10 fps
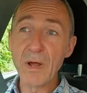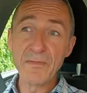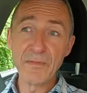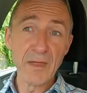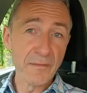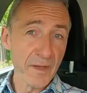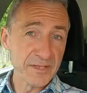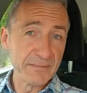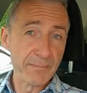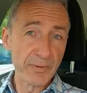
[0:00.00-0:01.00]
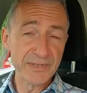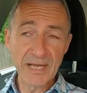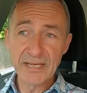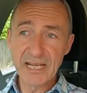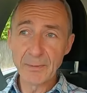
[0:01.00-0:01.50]
when the
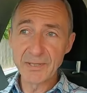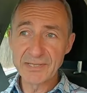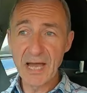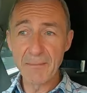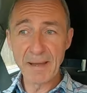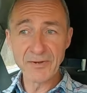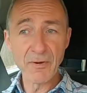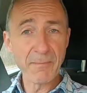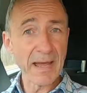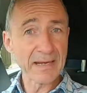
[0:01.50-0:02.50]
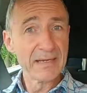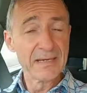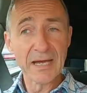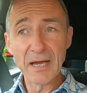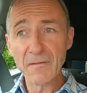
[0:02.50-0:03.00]
13.8 kilowatt hour battery pack
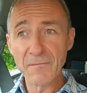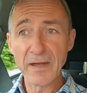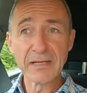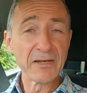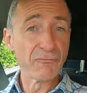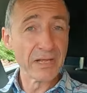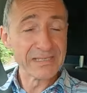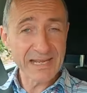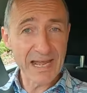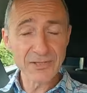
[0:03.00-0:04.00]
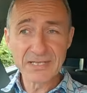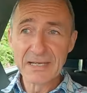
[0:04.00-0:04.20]
uh, finally runs out